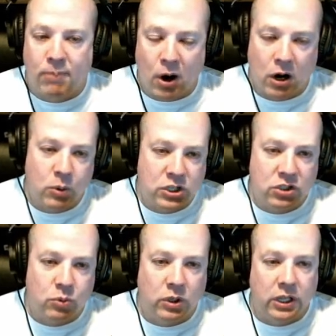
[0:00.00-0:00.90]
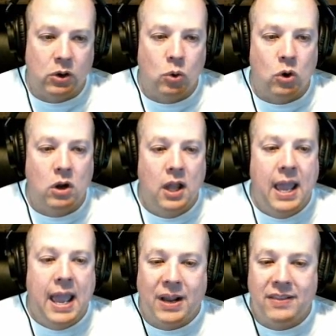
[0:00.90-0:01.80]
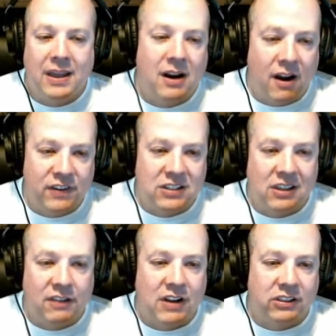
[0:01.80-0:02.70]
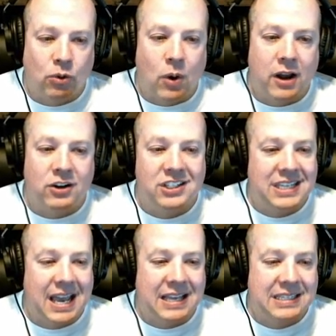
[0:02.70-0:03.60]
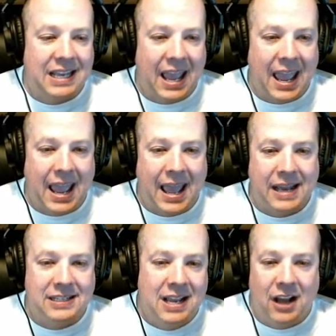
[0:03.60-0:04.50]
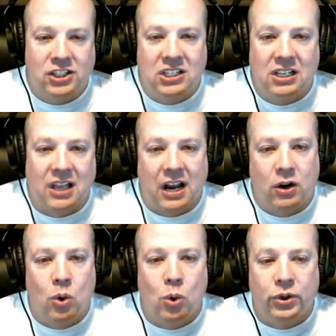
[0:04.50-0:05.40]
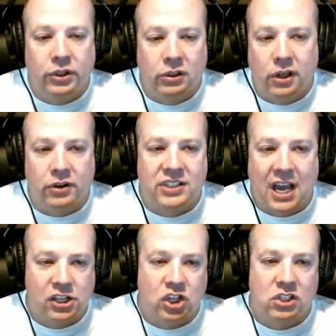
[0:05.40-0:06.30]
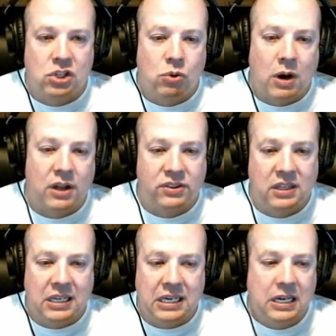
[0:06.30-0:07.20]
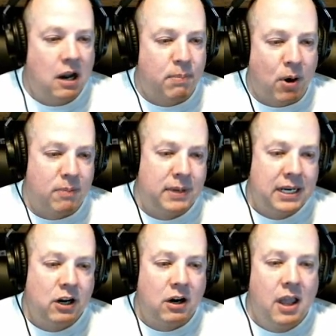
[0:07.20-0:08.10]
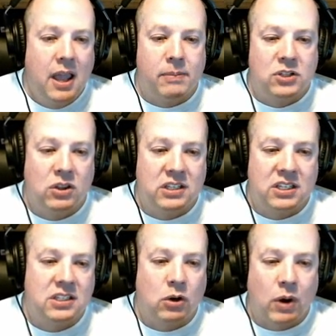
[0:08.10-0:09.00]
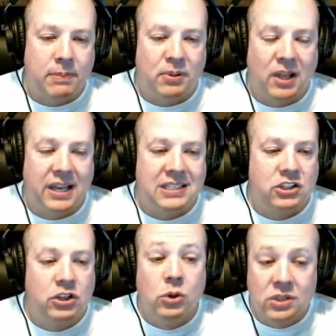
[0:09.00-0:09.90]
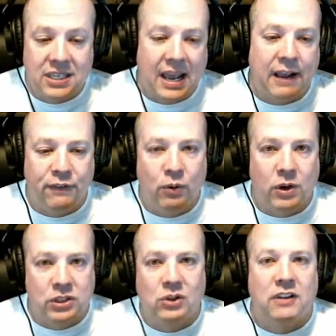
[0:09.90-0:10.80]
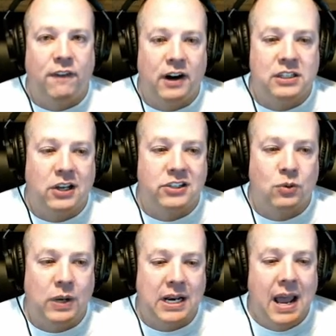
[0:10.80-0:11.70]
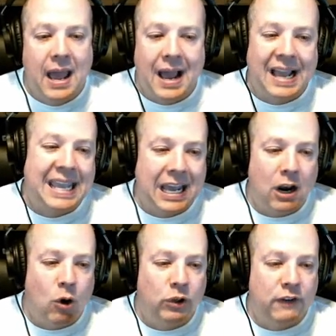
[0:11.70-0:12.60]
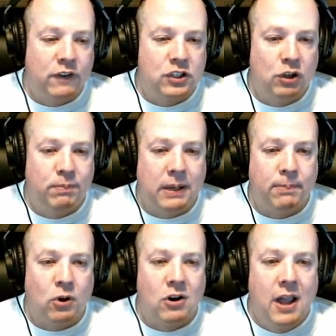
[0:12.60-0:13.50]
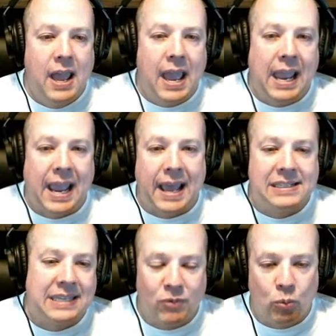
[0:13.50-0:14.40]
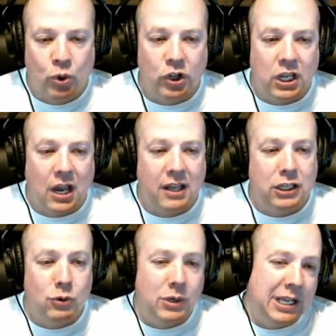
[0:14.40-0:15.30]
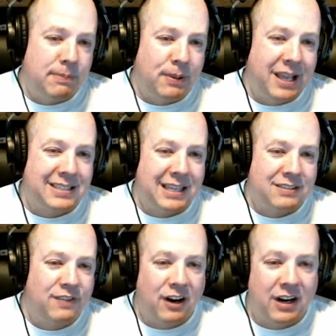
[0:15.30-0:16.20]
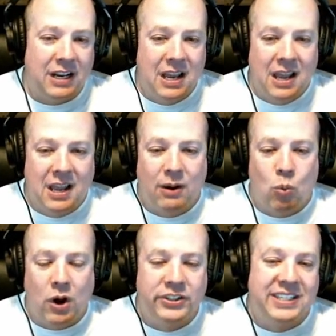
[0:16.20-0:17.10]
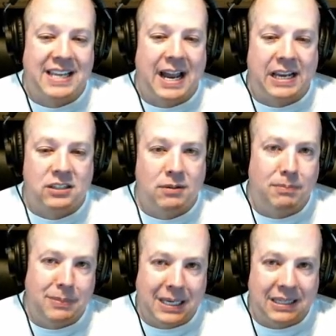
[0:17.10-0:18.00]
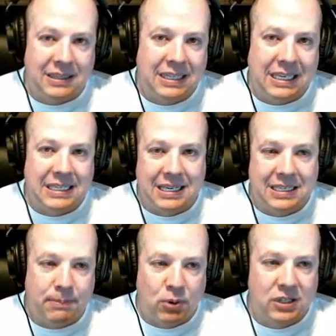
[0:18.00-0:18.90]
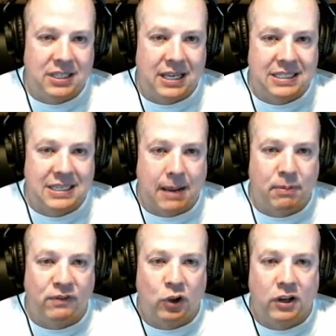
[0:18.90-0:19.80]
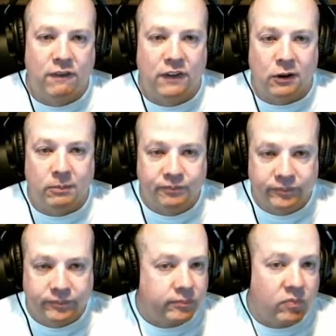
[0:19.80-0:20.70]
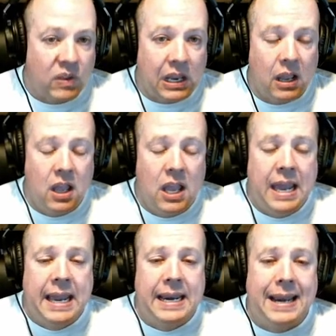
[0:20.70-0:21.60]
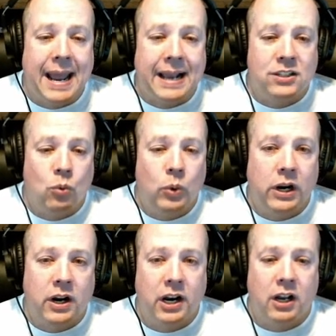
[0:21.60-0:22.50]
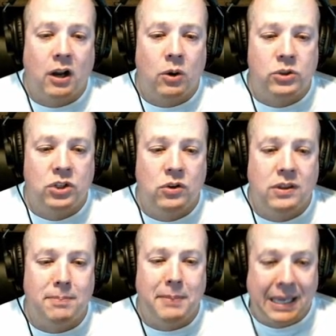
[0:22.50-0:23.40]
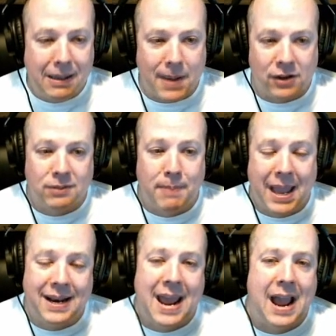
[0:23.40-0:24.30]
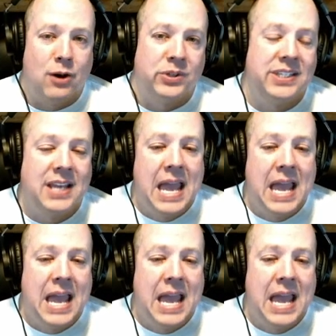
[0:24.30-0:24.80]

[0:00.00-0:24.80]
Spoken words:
park, which is really cool. And then obviously they've got the writer's desk and just a lot of cool little touches throughout the apartment here. So this is a great place to stay if you want to at the Fairy Tale Suite. Again, only for two people, and really a unique place that's very well designed to meet the Disney princess type of look and feel. Next, we are going to go to the Mickey Mouse penthouse.